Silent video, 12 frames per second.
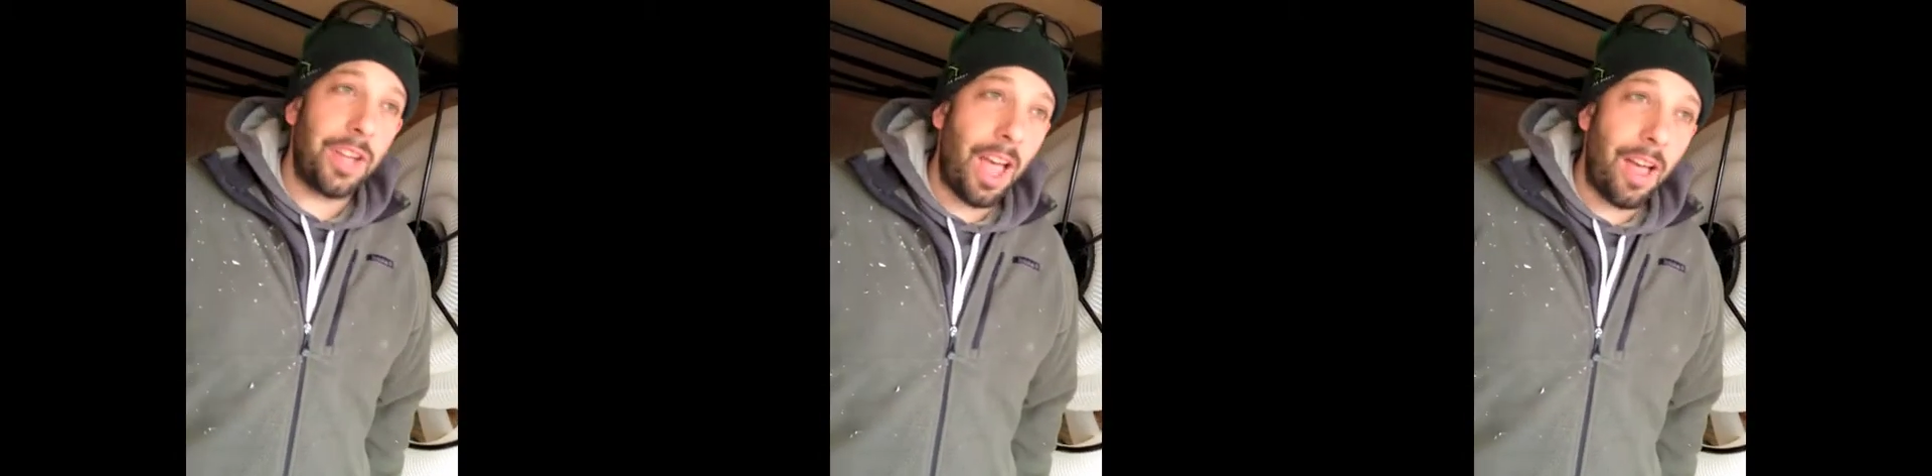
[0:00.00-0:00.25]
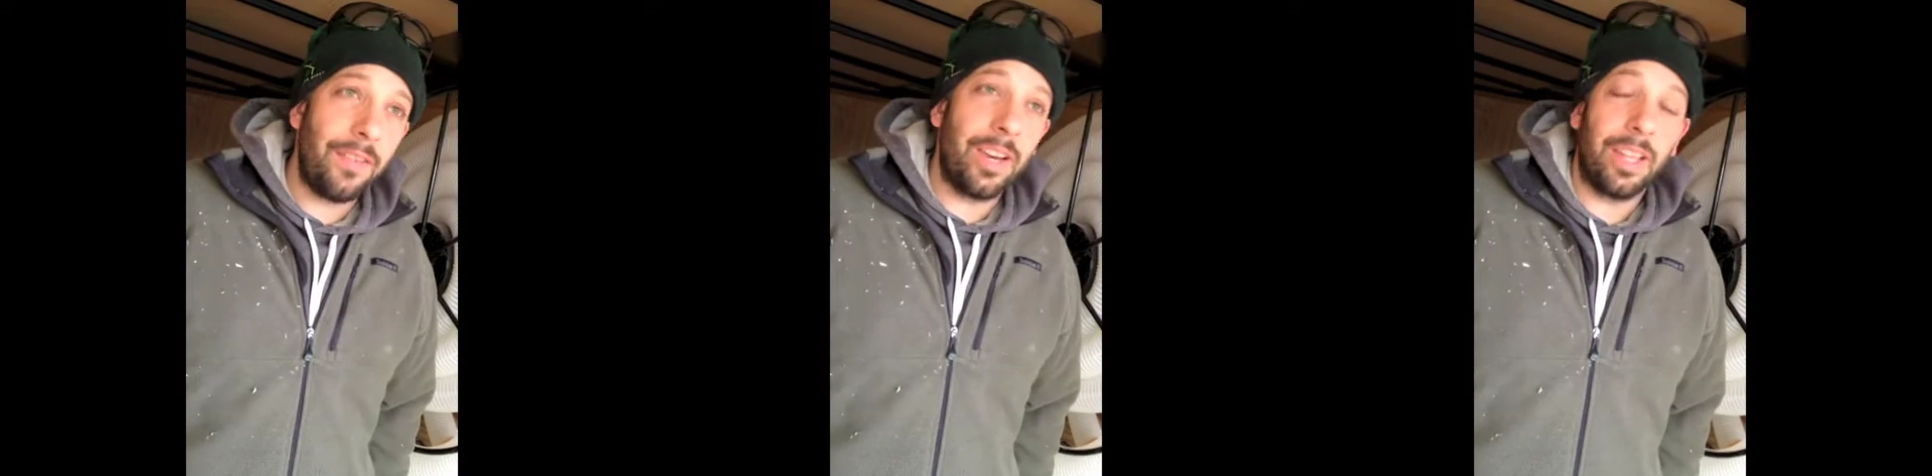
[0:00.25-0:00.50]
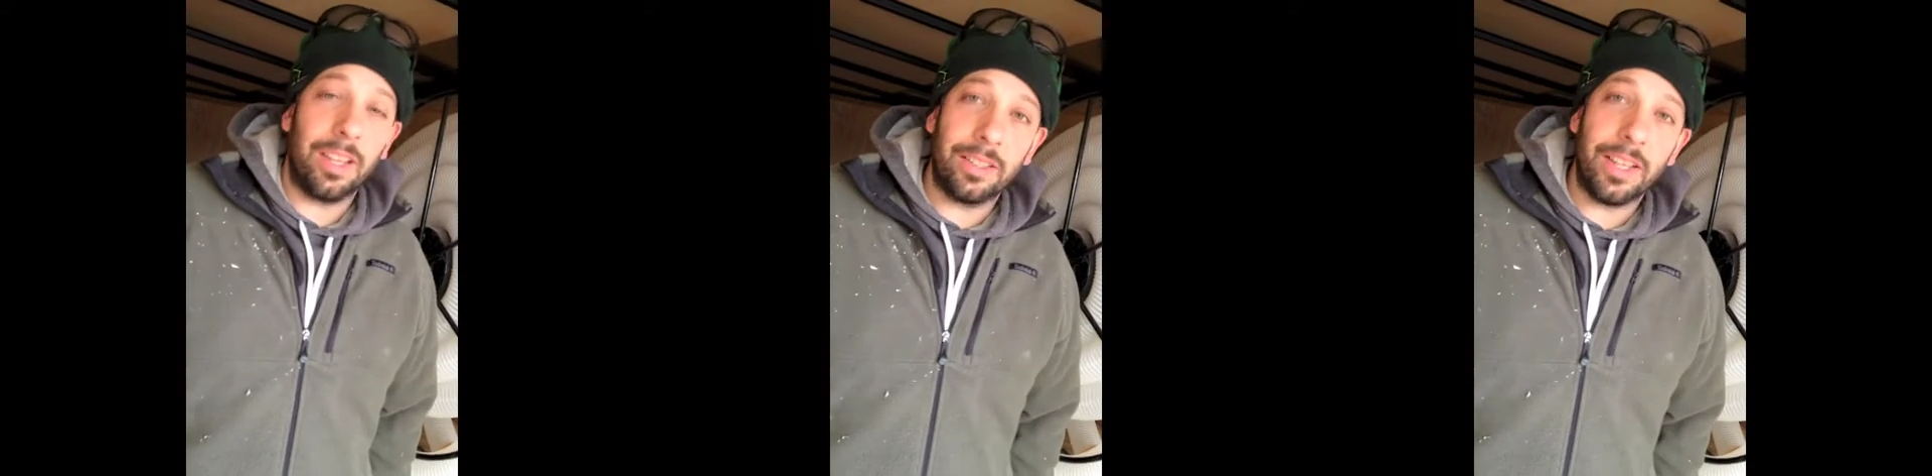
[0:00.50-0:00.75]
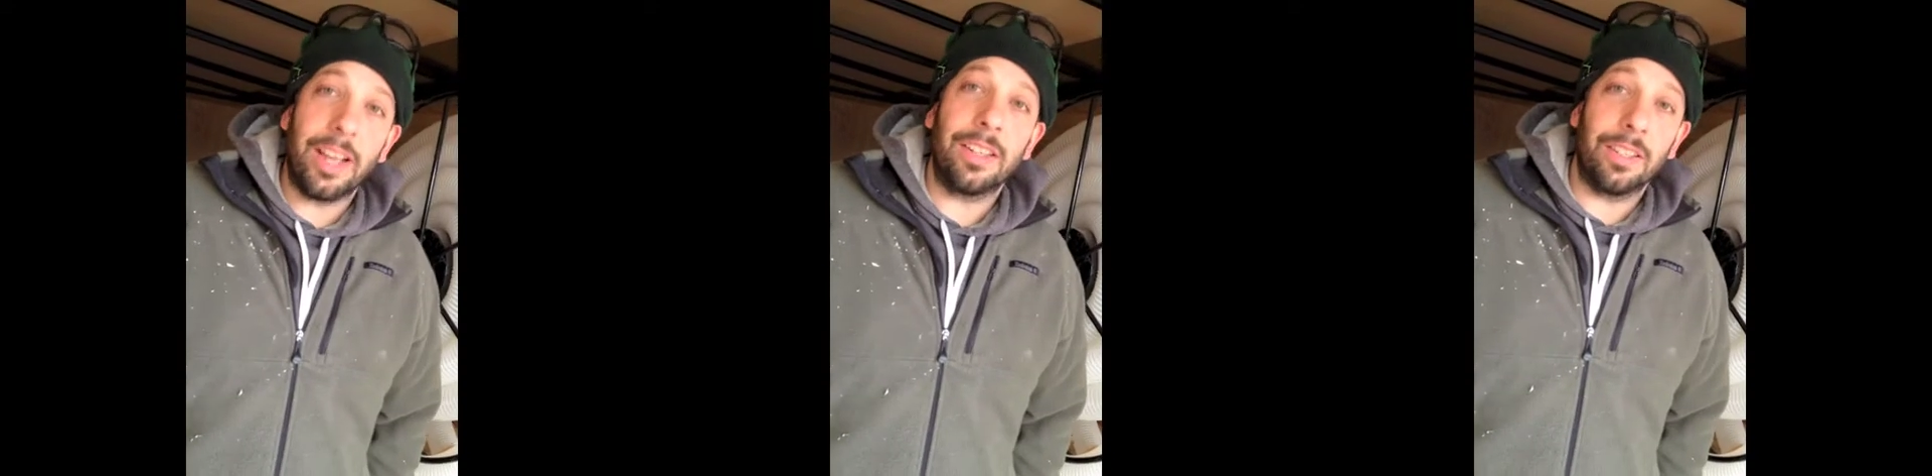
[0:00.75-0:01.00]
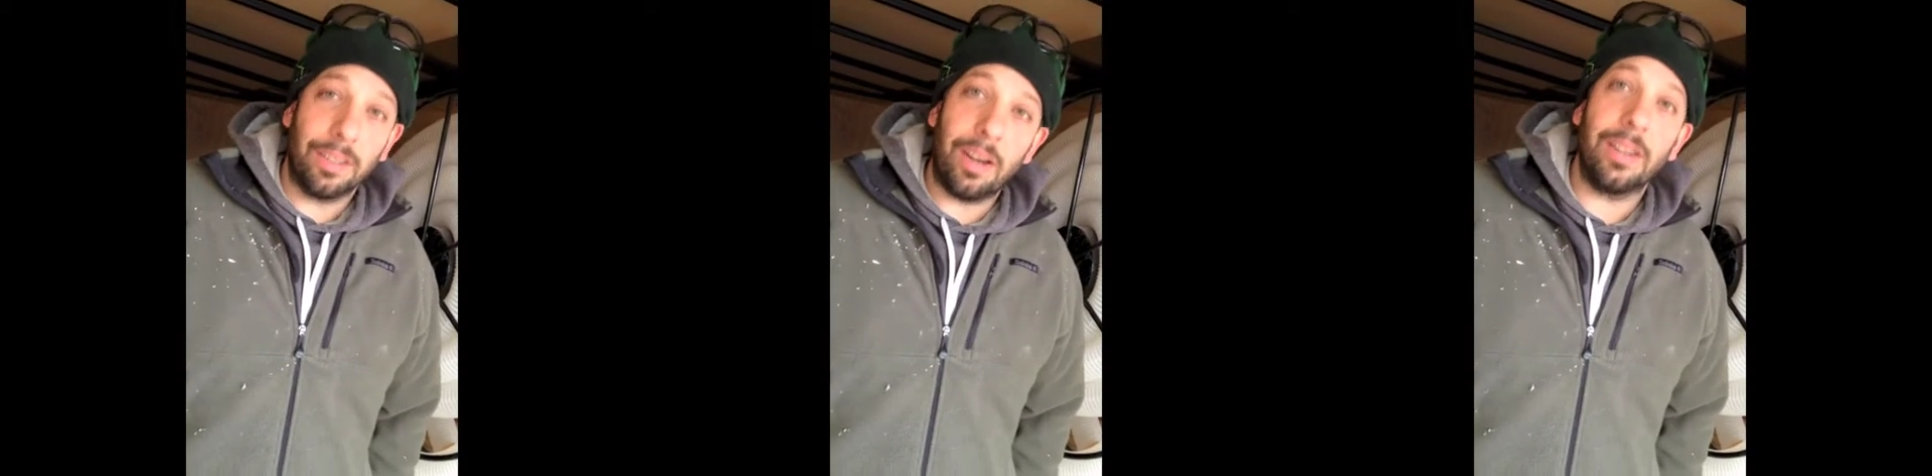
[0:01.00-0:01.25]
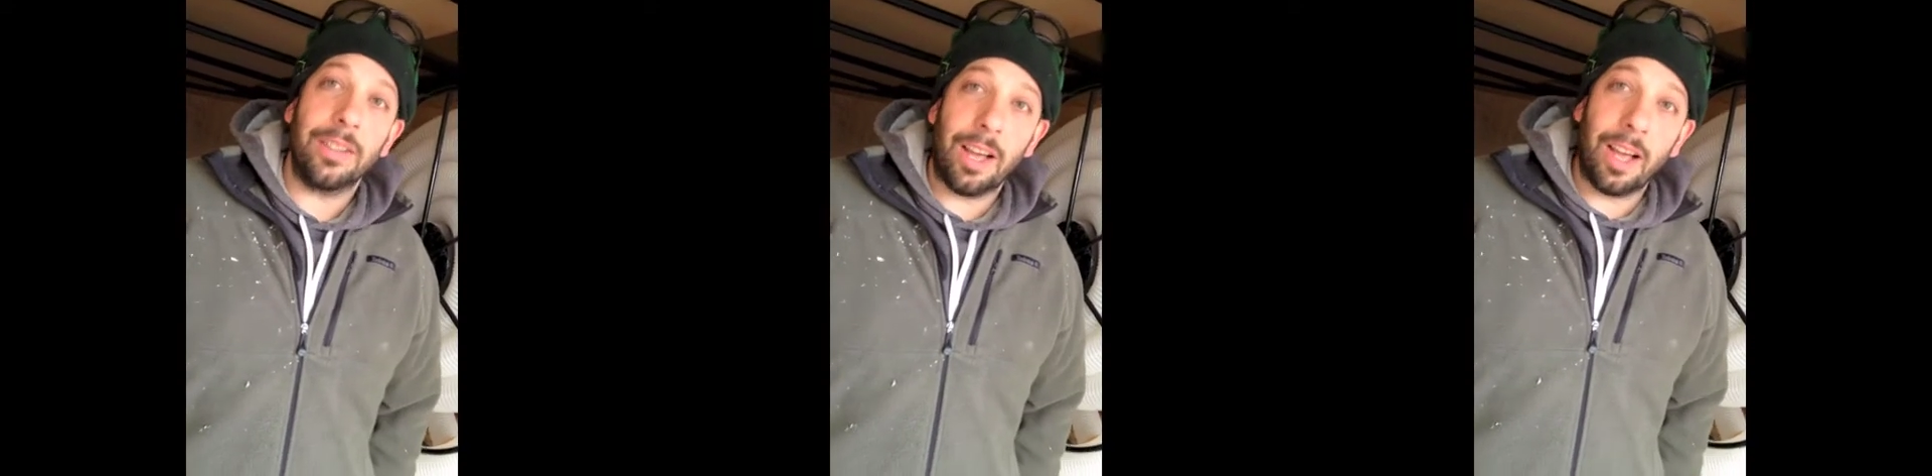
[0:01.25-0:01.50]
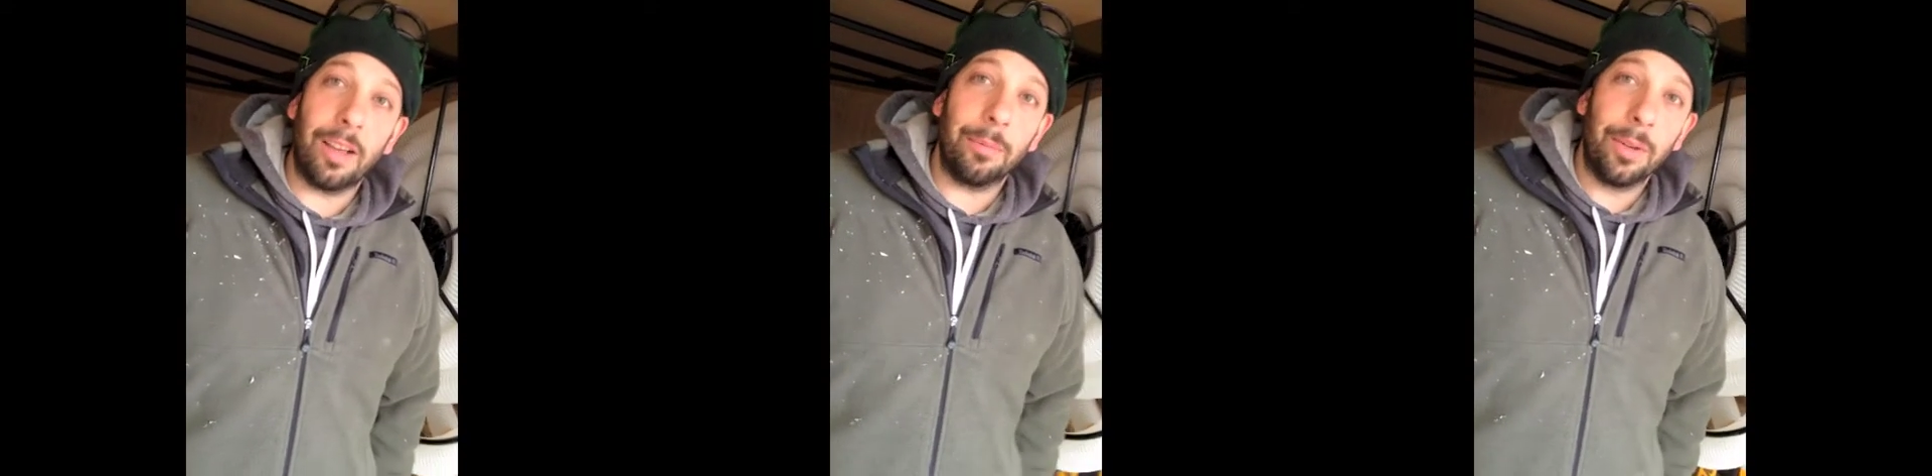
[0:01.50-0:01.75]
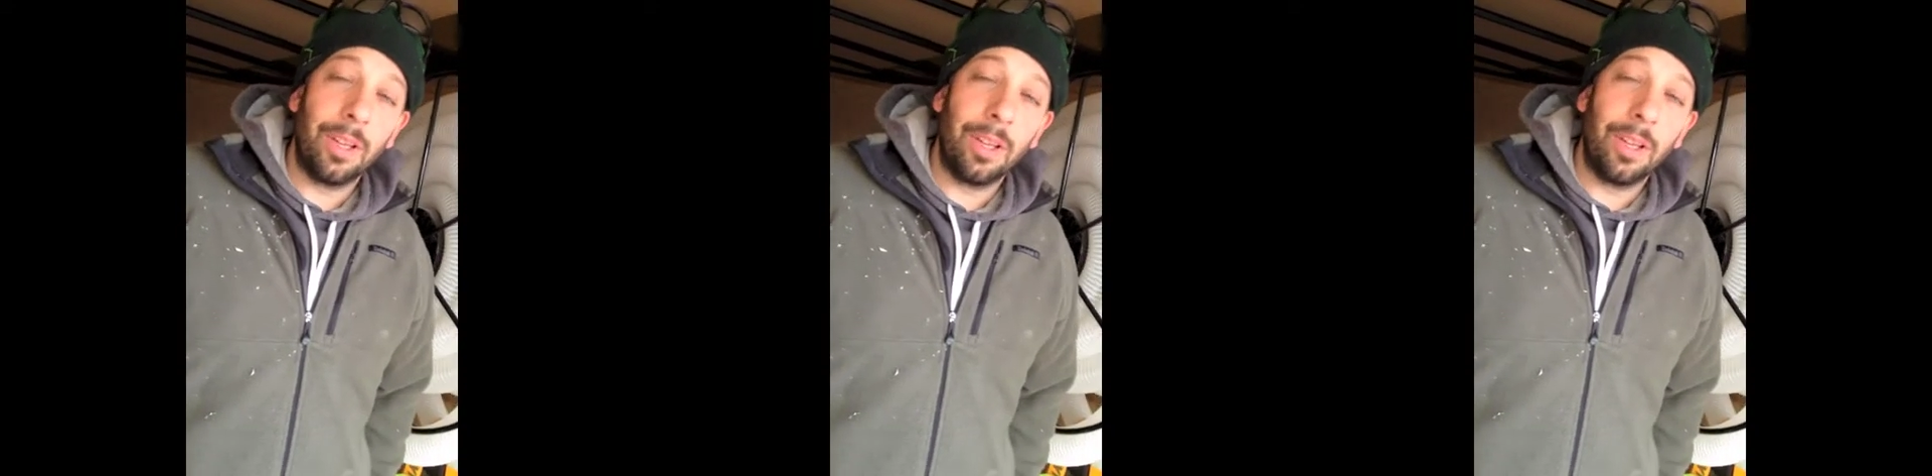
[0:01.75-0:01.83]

cavity takes a long time.